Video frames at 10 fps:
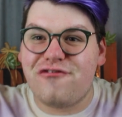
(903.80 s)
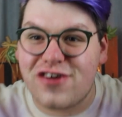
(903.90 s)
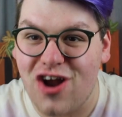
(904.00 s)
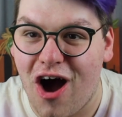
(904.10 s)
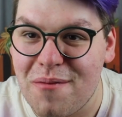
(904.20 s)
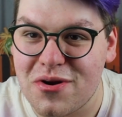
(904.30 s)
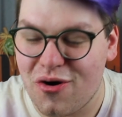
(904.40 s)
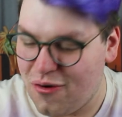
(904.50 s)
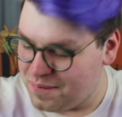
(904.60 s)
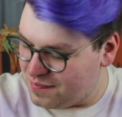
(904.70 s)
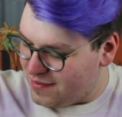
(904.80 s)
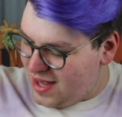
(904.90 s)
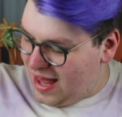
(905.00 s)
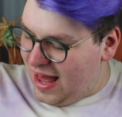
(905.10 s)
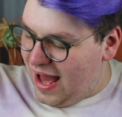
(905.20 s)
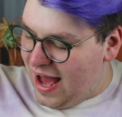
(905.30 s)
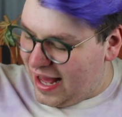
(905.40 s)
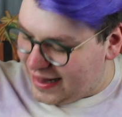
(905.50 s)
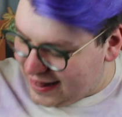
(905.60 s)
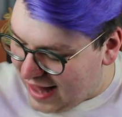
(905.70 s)
phenomenal.
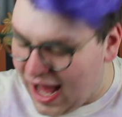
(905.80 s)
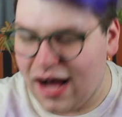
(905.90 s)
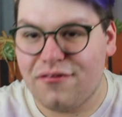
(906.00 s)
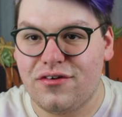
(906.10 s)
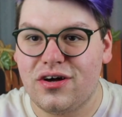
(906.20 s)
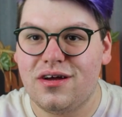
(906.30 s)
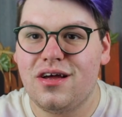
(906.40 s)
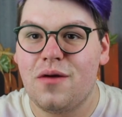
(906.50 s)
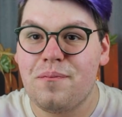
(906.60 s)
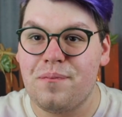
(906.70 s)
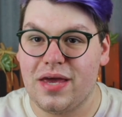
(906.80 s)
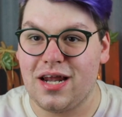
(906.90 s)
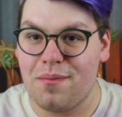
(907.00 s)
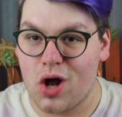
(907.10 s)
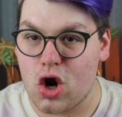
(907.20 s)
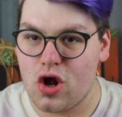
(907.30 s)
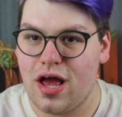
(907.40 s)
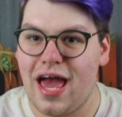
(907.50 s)
I love peanut butter.